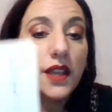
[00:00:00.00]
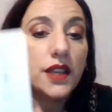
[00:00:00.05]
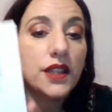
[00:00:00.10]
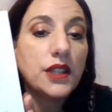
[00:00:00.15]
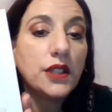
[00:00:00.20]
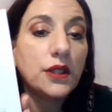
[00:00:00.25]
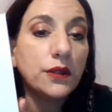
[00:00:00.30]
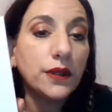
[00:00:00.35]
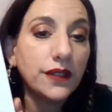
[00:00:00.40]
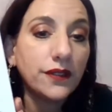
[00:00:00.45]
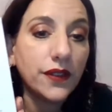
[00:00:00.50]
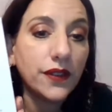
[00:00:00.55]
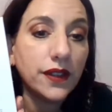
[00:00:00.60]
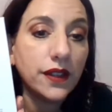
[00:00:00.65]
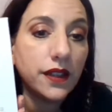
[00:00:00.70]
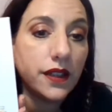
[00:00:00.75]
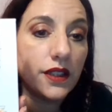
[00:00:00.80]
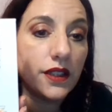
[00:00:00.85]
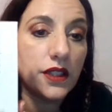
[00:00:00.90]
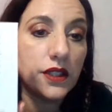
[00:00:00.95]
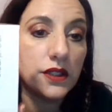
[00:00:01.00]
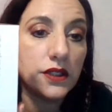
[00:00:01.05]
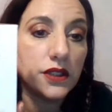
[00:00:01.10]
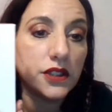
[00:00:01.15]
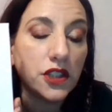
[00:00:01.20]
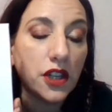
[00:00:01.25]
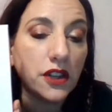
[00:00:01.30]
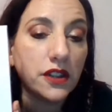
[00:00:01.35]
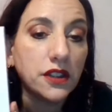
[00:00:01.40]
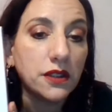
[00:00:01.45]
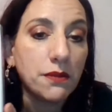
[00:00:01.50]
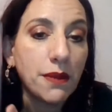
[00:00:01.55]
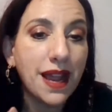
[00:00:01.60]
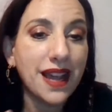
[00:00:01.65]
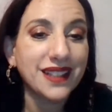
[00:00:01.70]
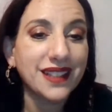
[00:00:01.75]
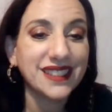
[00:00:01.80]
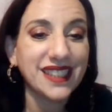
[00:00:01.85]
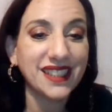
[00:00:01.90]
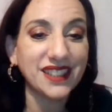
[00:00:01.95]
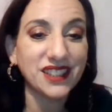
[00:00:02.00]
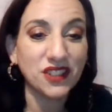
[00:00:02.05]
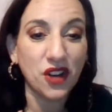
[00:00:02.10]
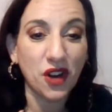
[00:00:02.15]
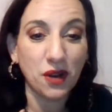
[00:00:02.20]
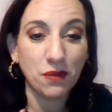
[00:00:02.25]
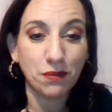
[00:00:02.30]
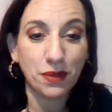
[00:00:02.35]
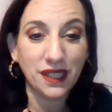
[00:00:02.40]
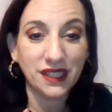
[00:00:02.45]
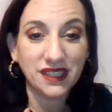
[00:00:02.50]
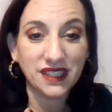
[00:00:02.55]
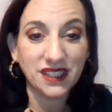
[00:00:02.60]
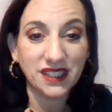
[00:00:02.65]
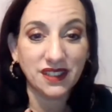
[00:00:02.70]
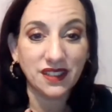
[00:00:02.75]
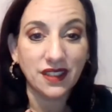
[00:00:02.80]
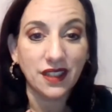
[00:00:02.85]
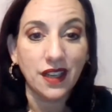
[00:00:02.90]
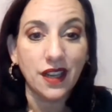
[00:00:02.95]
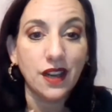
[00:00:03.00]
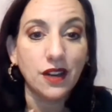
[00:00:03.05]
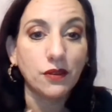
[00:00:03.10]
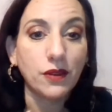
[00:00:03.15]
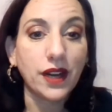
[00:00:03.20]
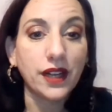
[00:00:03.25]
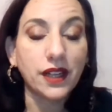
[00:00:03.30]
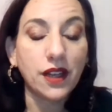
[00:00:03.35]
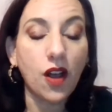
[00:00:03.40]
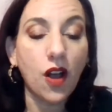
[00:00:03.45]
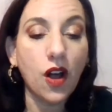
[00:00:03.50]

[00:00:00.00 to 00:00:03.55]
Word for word: You even can use charcoal mask in your armpits right?